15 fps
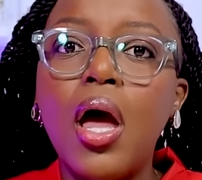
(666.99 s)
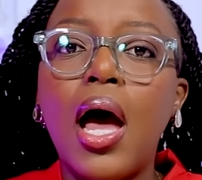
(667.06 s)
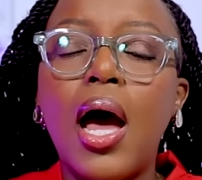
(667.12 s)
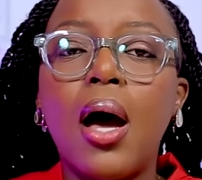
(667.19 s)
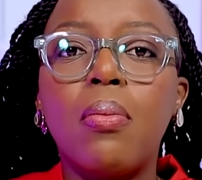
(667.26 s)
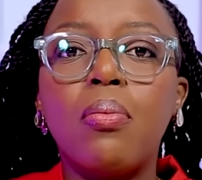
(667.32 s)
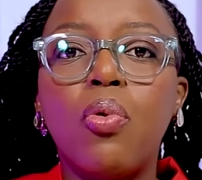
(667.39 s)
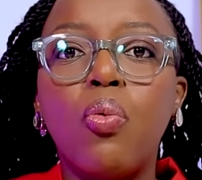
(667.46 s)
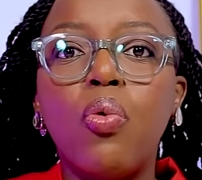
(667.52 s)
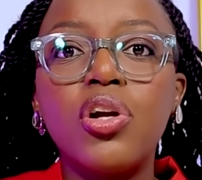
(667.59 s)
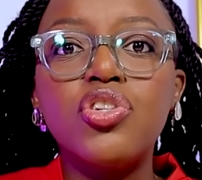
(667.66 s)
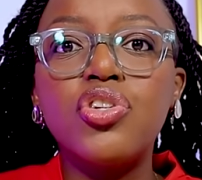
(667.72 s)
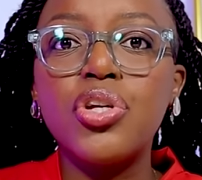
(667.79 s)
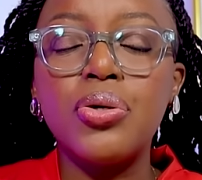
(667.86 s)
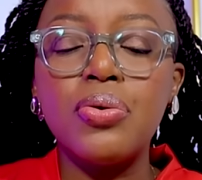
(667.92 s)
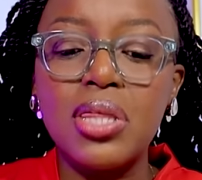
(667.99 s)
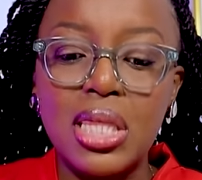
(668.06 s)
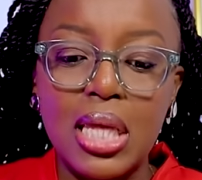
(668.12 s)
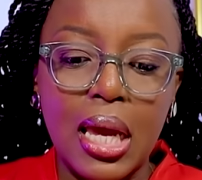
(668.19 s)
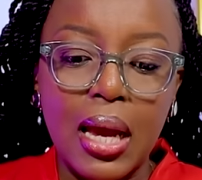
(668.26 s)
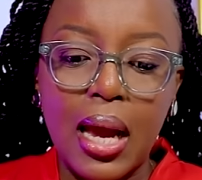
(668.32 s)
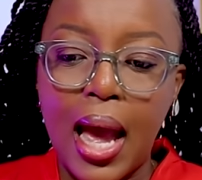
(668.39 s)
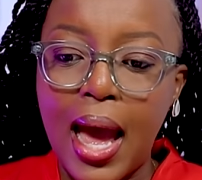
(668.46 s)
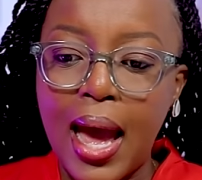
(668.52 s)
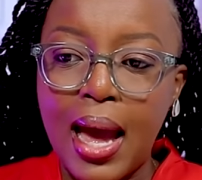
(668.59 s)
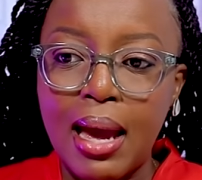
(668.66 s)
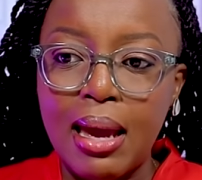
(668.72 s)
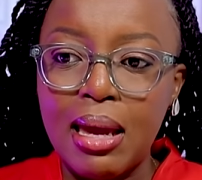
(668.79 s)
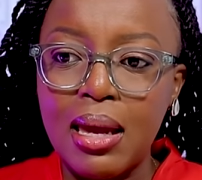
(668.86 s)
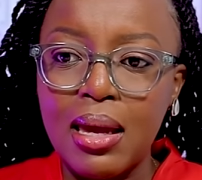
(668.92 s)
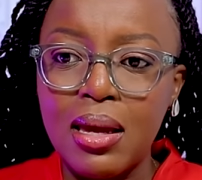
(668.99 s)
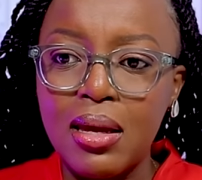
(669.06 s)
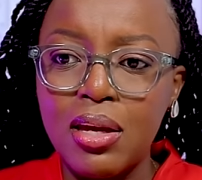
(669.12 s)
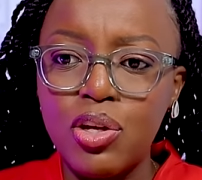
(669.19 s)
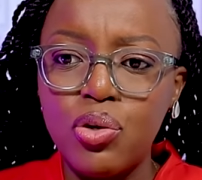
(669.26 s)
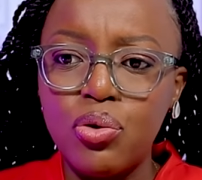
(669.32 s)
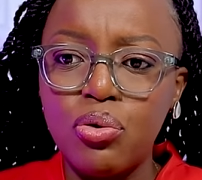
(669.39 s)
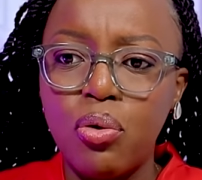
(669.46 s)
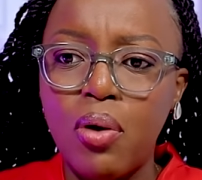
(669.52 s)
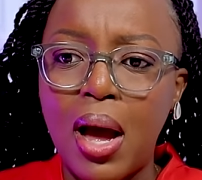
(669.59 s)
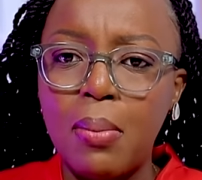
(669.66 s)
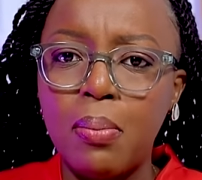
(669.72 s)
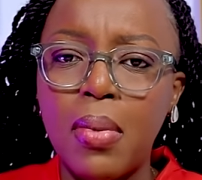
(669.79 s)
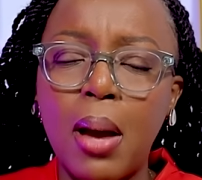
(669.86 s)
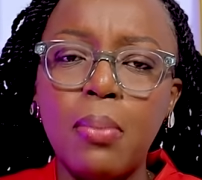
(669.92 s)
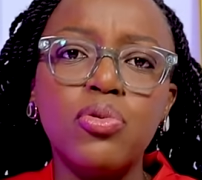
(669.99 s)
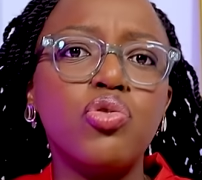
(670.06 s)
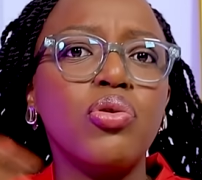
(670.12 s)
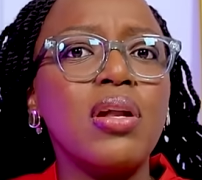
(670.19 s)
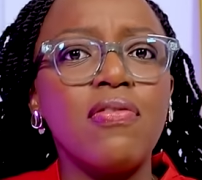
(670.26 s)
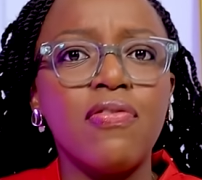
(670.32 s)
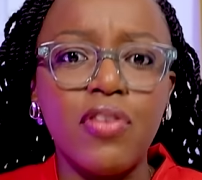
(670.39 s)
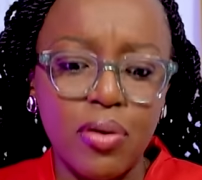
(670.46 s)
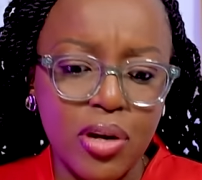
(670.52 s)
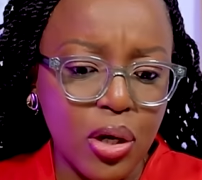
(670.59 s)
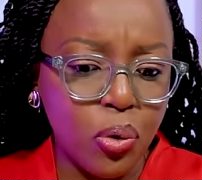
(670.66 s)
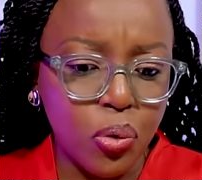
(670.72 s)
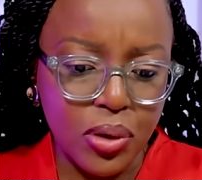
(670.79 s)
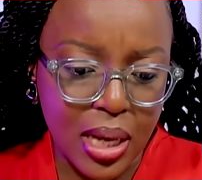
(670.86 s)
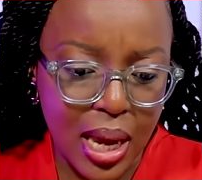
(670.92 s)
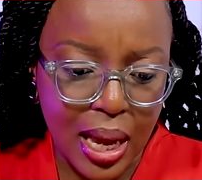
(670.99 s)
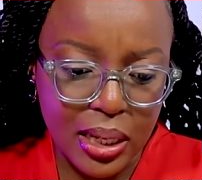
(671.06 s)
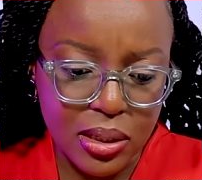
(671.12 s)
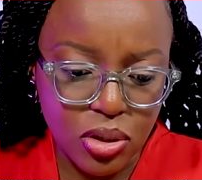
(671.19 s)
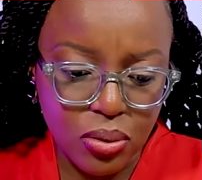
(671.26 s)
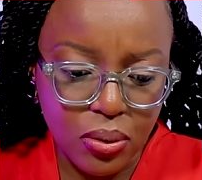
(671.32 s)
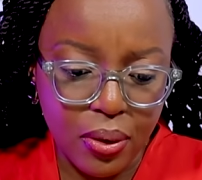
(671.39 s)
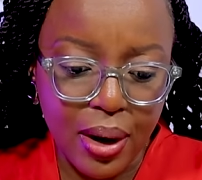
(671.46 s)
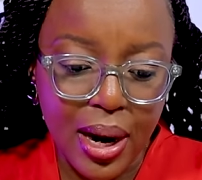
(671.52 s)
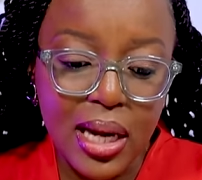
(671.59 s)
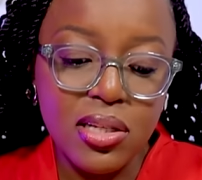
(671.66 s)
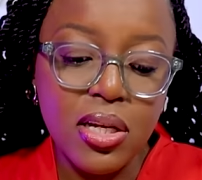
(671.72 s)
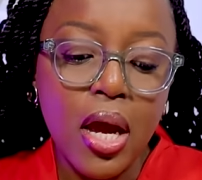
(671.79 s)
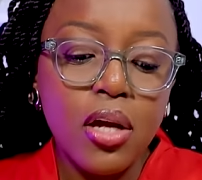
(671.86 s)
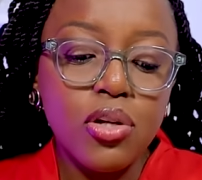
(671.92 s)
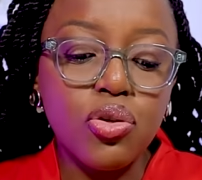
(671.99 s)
Um, what do you think I, you know, I'm I'm doing very good at? All right.